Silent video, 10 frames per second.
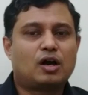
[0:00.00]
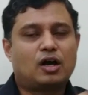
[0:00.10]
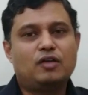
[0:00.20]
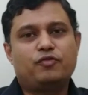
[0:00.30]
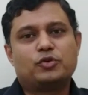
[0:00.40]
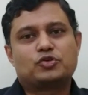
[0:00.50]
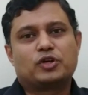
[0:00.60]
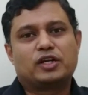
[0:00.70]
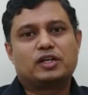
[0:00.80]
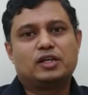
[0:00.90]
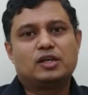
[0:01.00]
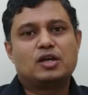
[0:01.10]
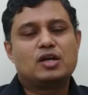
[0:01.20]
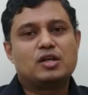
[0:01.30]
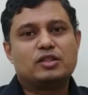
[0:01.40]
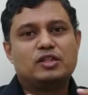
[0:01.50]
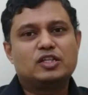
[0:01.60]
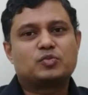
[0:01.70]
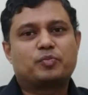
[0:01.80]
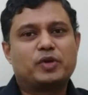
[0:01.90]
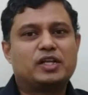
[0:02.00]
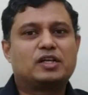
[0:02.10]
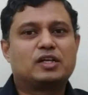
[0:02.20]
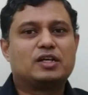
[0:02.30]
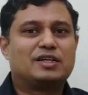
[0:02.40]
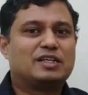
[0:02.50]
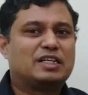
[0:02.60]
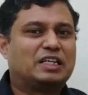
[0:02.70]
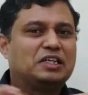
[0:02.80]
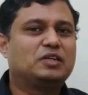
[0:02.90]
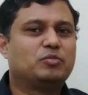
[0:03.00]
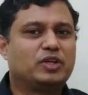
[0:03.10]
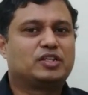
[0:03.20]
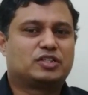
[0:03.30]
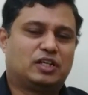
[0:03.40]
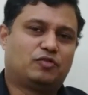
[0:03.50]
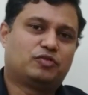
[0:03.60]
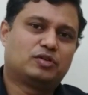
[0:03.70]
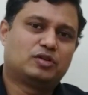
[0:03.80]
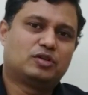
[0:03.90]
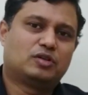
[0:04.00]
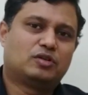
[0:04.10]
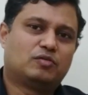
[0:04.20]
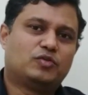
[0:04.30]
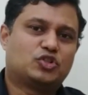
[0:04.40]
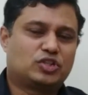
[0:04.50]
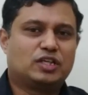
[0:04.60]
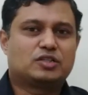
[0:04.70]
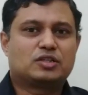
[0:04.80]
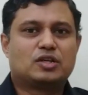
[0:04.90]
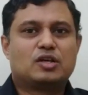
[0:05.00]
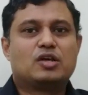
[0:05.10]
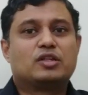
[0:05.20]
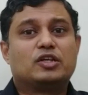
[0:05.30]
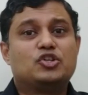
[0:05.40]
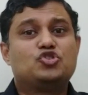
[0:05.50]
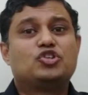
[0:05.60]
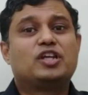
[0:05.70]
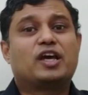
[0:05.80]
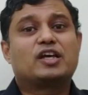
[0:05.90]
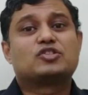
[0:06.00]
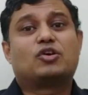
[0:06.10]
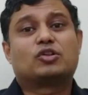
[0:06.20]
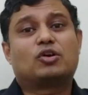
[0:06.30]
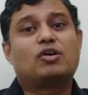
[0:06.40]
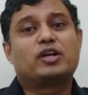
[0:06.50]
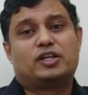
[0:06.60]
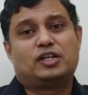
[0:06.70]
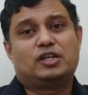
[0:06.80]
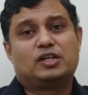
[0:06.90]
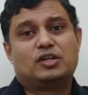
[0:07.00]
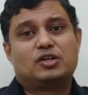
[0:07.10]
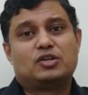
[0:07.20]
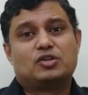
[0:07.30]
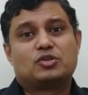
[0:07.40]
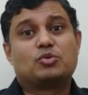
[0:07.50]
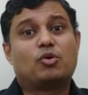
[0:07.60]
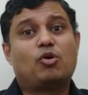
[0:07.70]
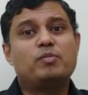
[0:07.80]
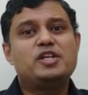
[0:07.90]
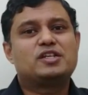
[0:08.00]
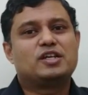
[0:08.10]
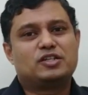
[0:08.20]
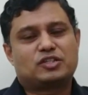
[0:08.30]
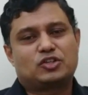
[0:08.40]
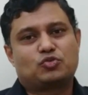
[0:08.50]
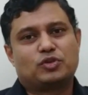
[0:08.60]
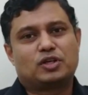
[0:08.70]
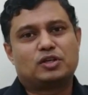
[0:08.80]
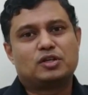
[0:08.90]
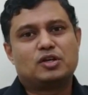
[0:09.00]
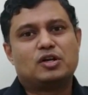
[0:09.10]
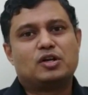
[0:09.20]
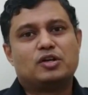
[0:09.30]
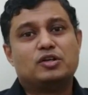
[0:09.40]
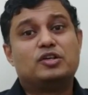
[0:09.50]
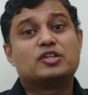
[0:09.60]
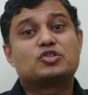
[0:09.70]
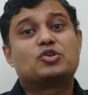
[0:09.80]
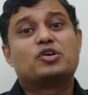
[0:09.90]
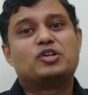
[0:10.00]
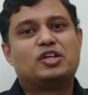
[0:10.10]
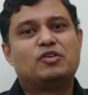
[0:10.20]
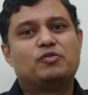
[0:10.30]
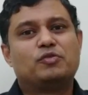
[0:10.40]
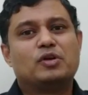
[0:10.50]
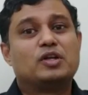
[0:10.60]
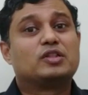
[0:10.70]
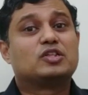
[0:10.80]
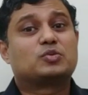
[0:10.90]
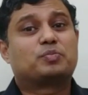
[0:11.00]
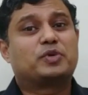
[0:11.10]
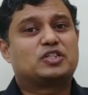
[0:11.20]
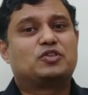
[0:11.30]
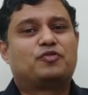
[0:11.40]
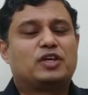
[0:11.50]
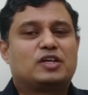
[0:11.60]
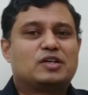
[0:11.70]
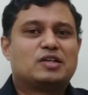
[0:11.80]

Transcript: Unfortunately, this particular term itself, which says the engineer has the authority to omit any such work, does not give the specific